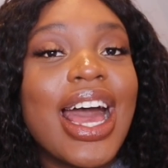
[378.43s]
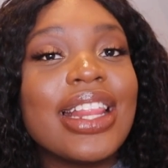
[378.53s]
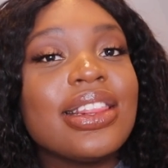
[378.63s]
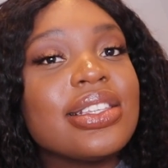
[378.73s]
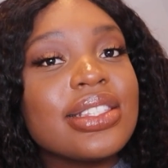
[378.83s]

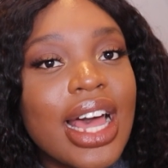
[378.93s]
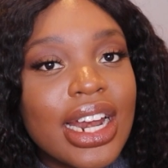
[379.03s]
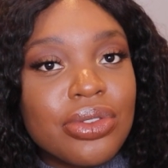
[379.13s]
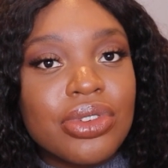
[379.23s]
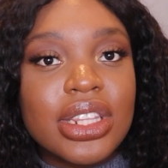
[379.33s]
and the
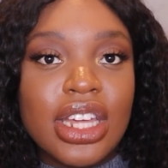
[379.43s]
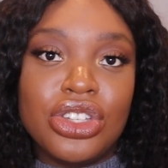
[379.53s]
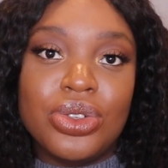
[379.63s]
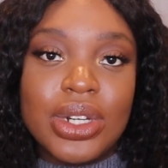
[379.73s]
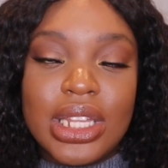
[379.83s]
salary
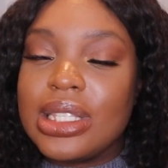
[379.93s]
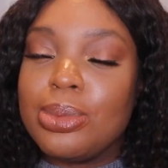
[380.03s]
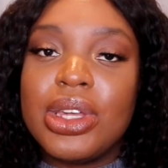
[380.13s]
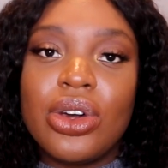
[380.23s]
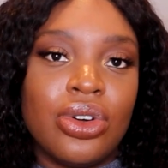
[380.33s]
that you need to
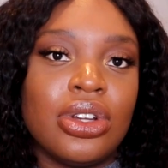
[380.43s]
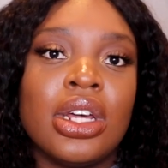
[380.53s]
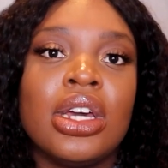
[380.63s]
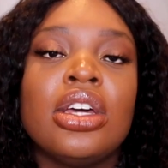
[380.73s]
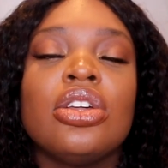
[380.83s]
be on